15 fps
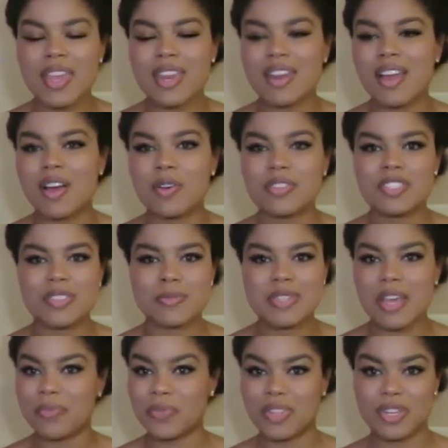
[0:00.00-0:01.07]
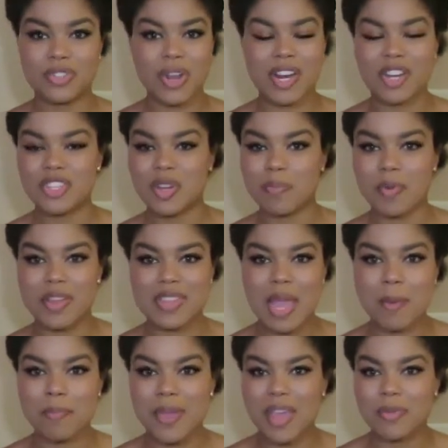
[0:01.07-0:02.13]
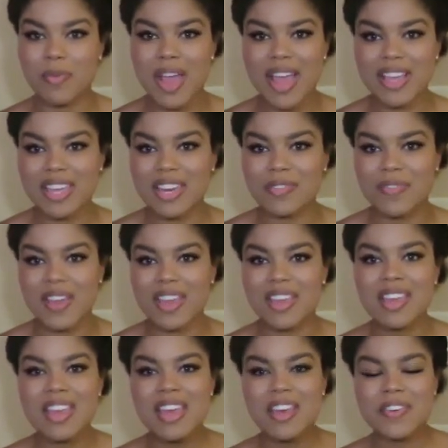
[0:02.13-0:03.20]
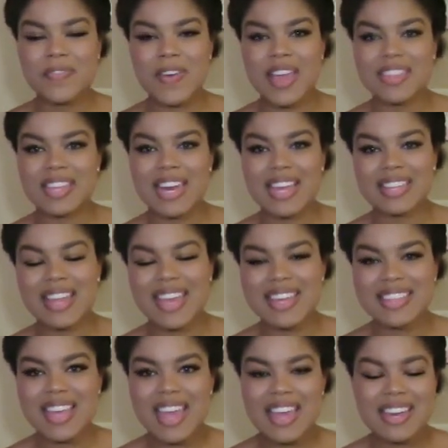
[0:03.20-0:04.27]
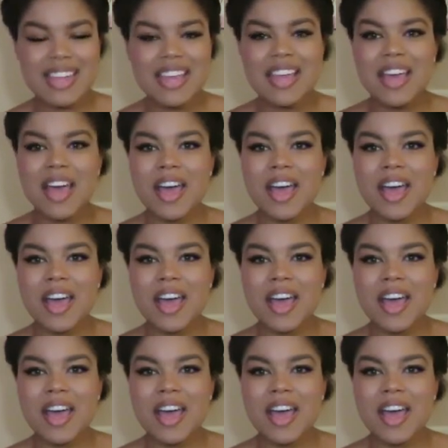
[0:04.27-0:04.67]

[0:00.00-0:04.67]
and I'll definitely try to jump on that bandwagon if I find that I like that.